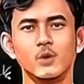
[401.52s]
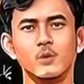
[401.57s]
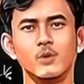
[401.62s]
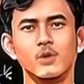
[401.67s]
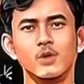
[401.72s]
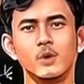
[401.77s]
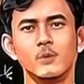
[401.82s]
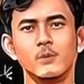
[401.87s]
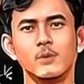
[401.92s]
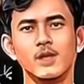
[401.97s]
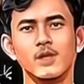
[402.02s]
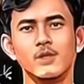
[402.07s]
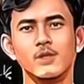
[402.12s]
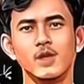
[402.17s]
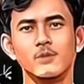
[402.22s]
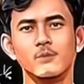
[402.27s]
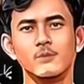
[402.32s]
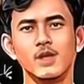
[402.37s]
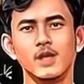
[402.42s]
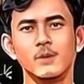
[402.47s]

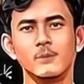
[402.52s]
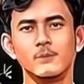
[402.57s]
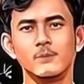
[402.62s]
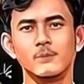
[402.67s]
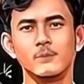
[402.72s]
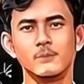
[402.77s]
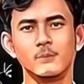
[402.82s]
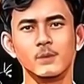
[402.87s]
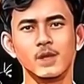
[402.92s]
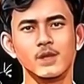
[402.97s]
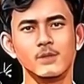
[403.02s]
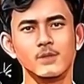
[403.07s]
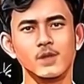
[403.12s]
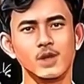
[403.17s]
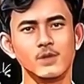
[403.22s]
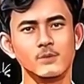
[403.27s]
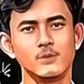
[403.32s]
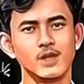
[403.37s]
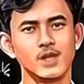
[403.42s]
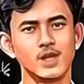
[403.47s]
6.
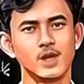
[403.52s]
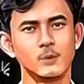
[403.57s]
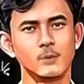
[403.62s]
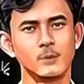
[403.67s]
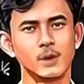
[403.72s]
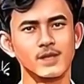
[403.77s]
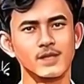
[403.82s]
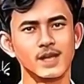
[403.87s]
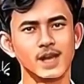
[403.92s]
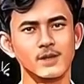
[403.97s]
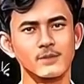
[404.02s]
Information